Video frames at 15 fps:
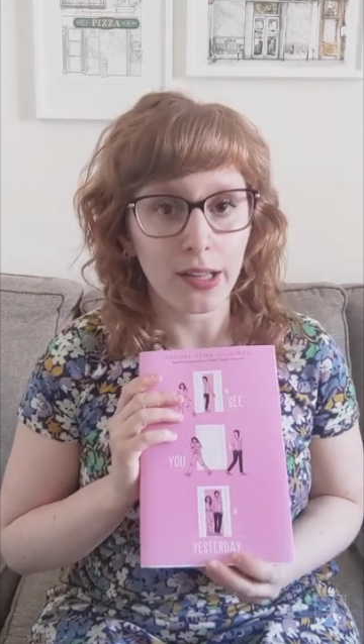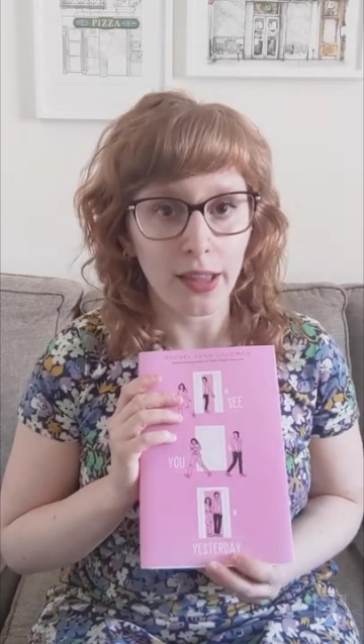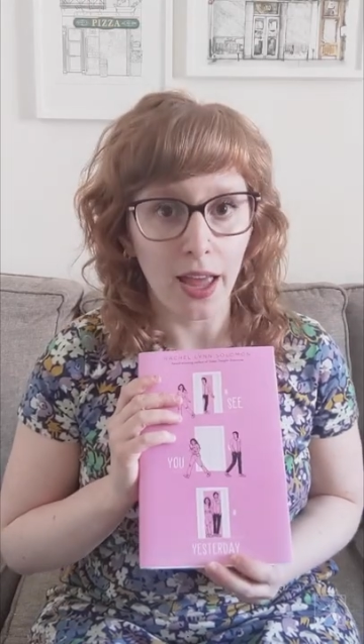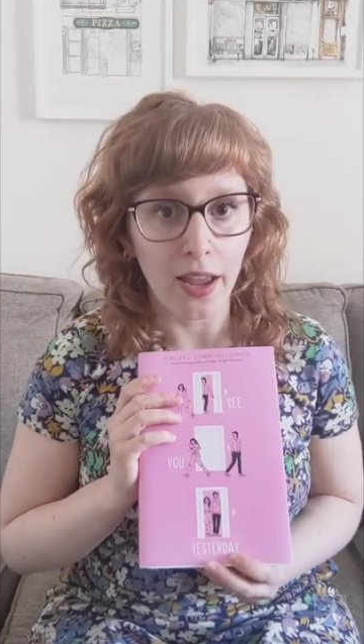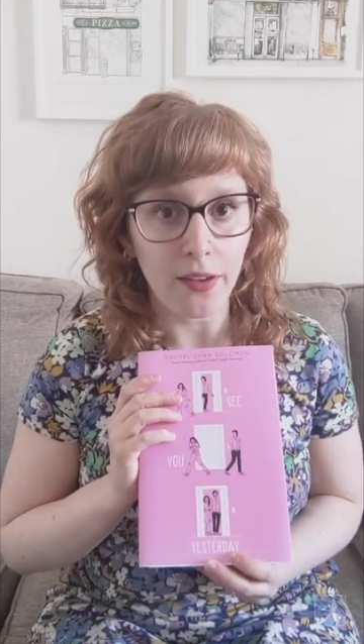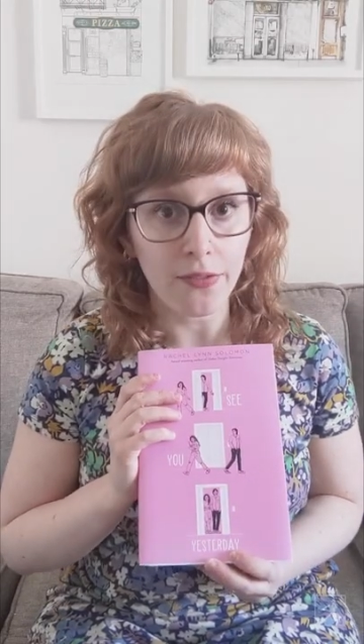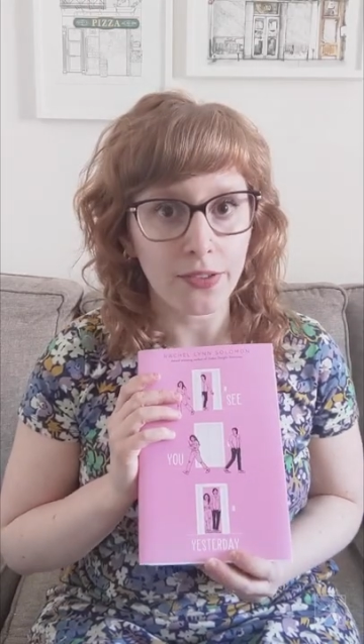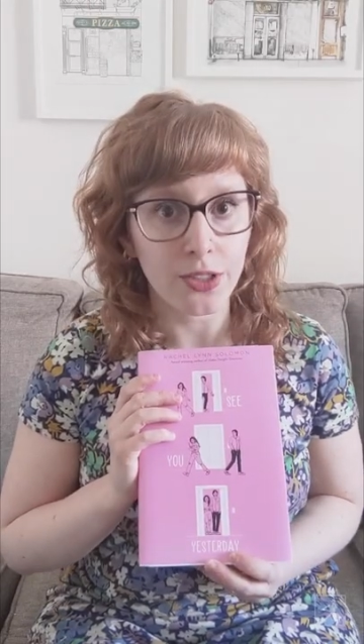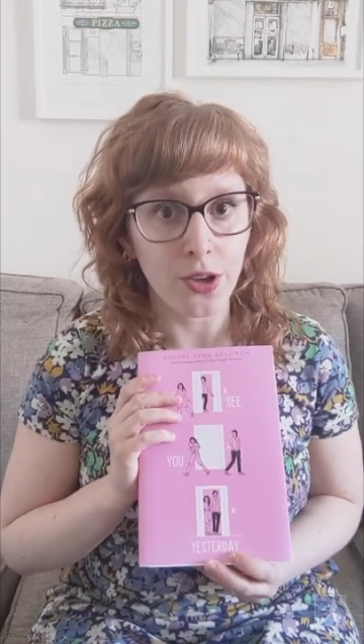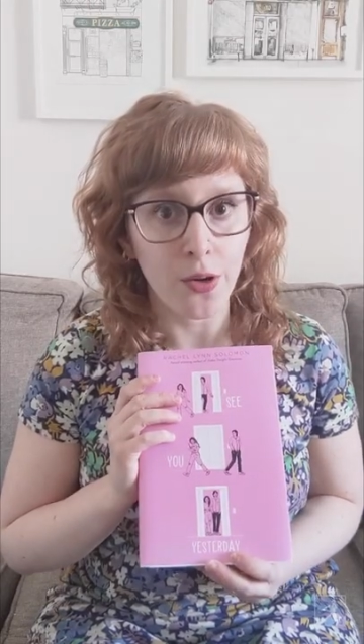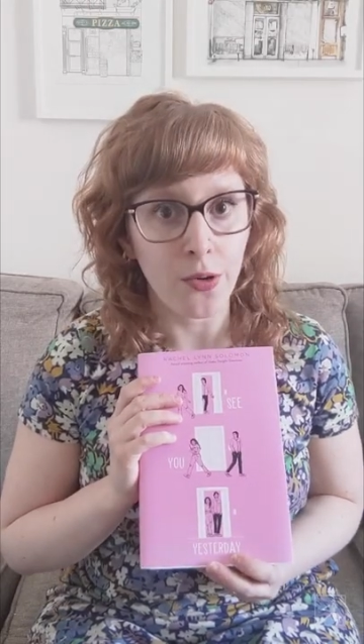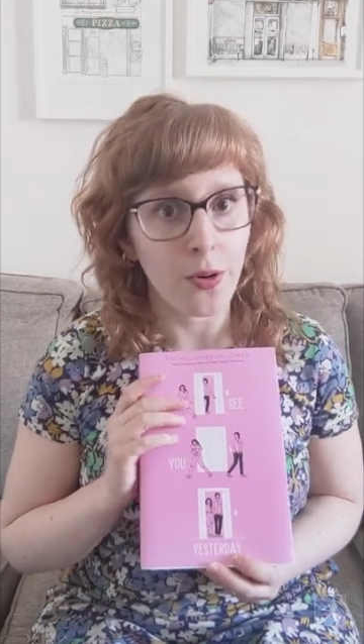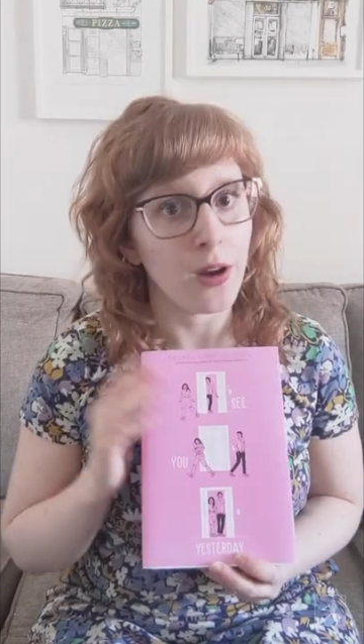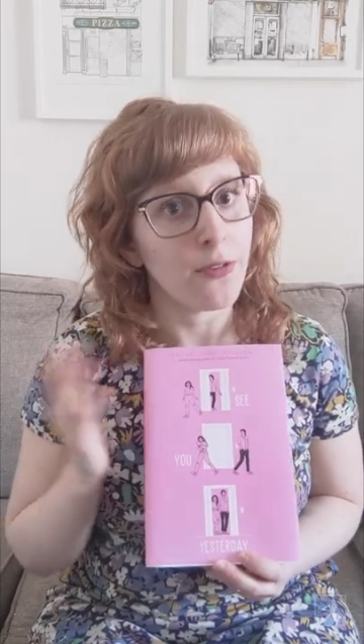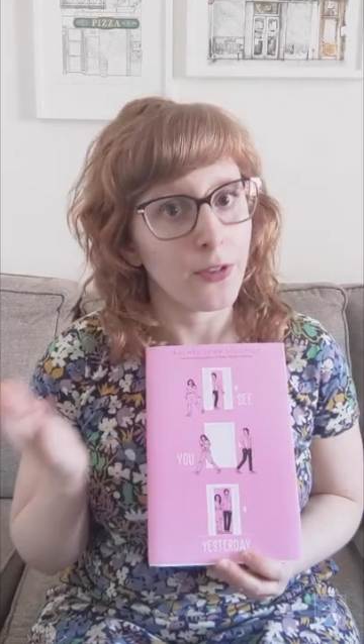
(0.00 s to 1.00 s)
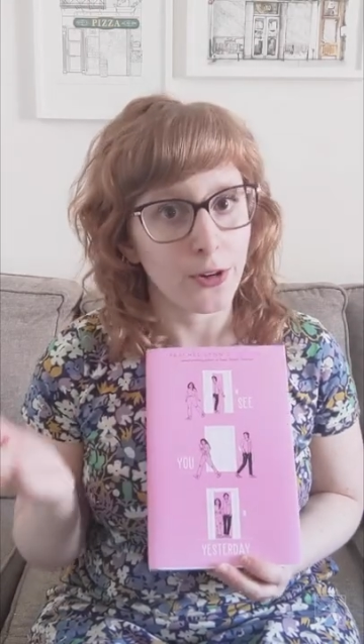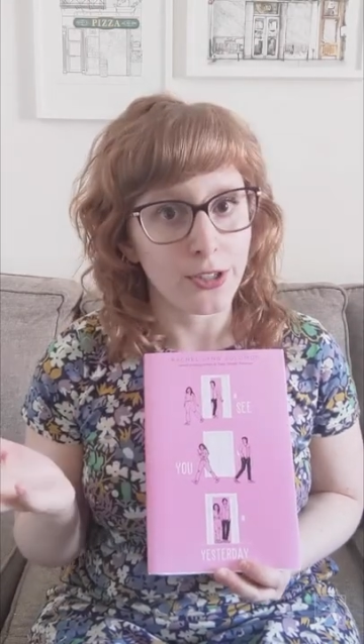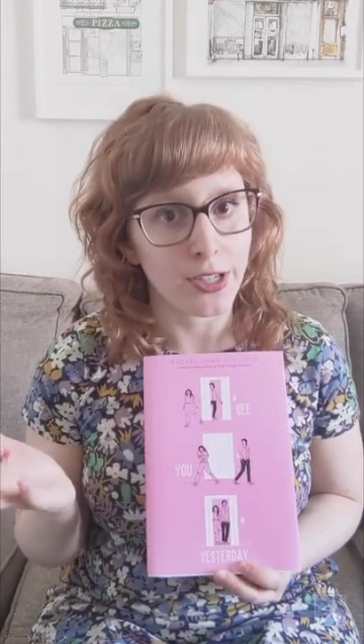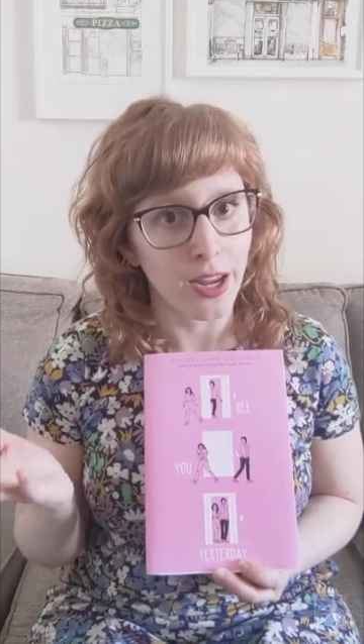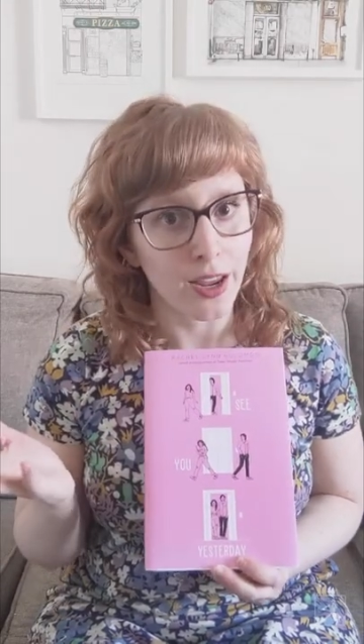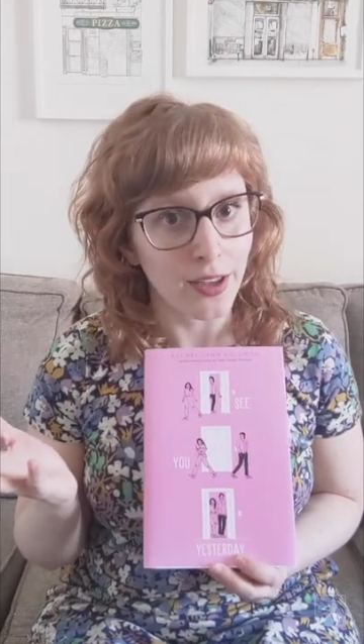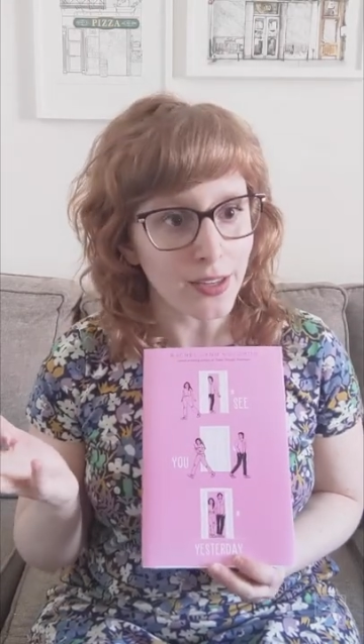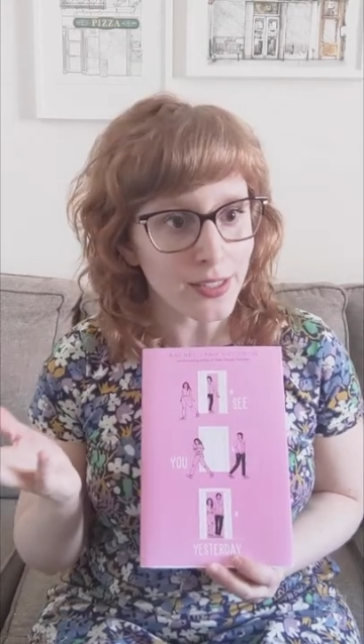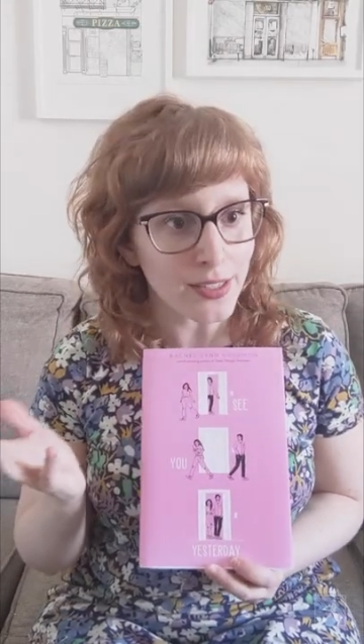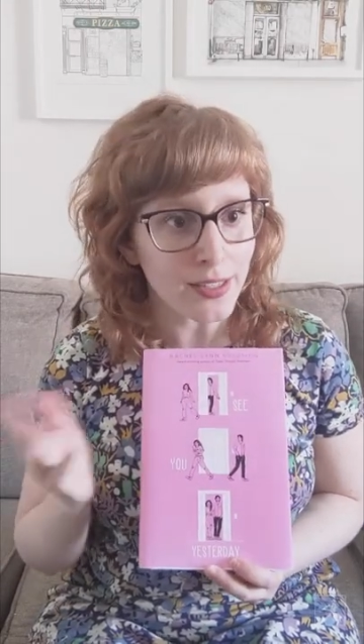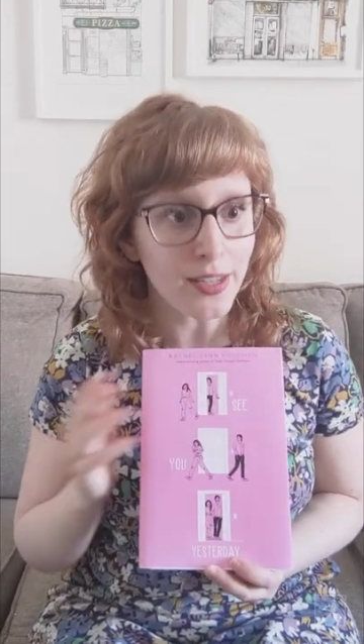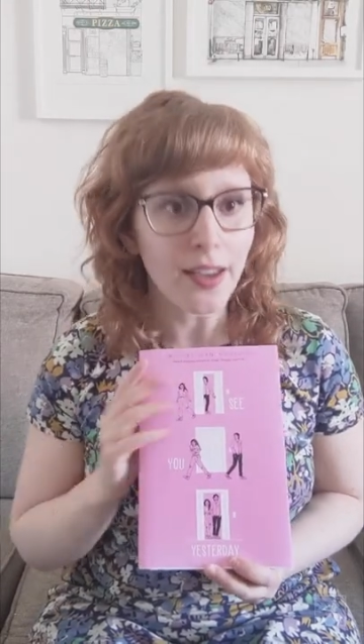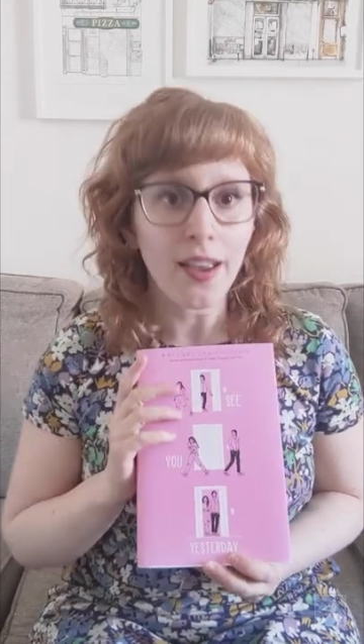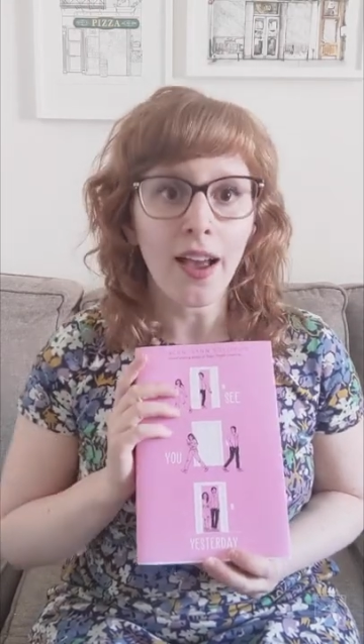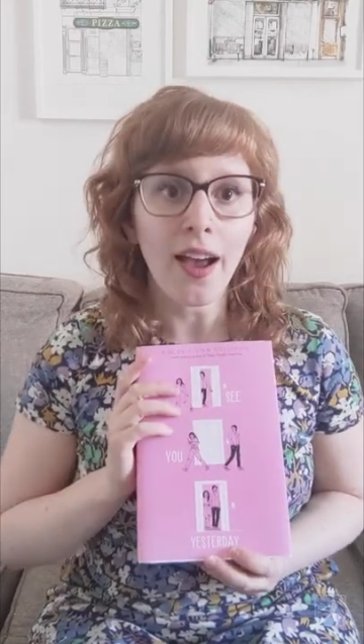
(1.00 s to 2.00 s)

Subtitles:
life, so a first kiss,